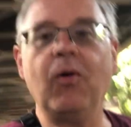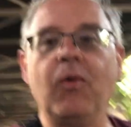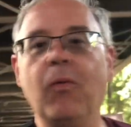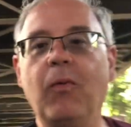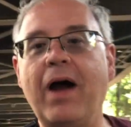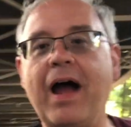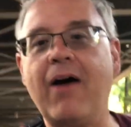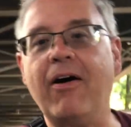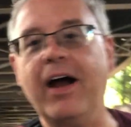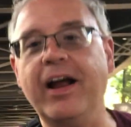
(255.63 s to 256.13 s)

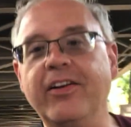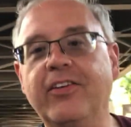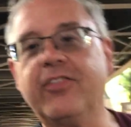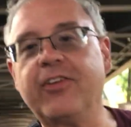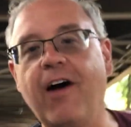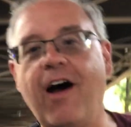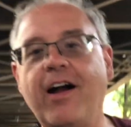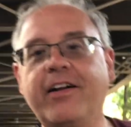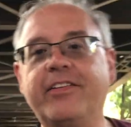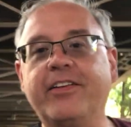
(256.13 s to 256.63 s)
Wow, I'd
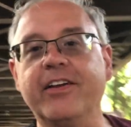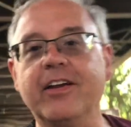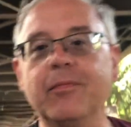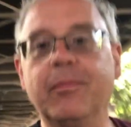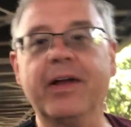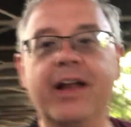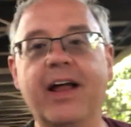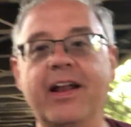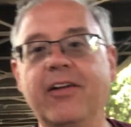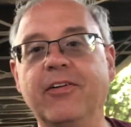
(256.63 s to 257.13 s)
talk to you,
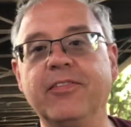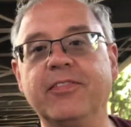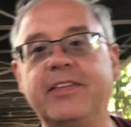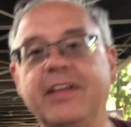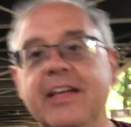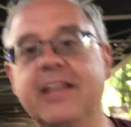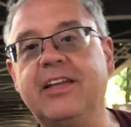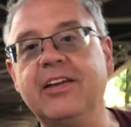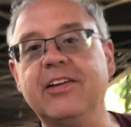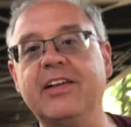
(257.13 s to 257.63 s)
but I don't
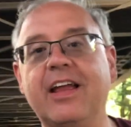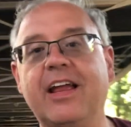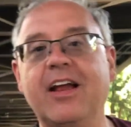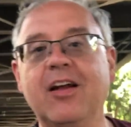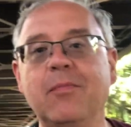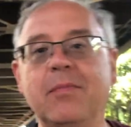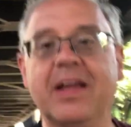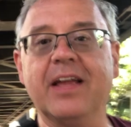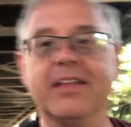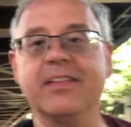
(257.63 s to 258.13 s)
think you'd hear
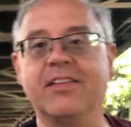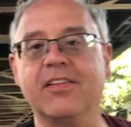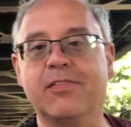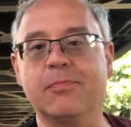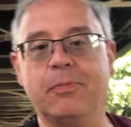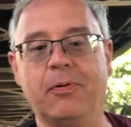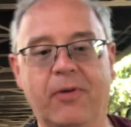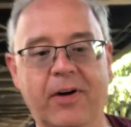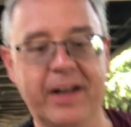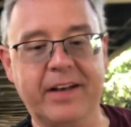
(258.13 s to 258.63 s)
me at this
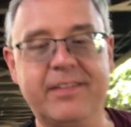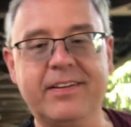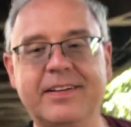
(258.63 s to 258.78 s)
point.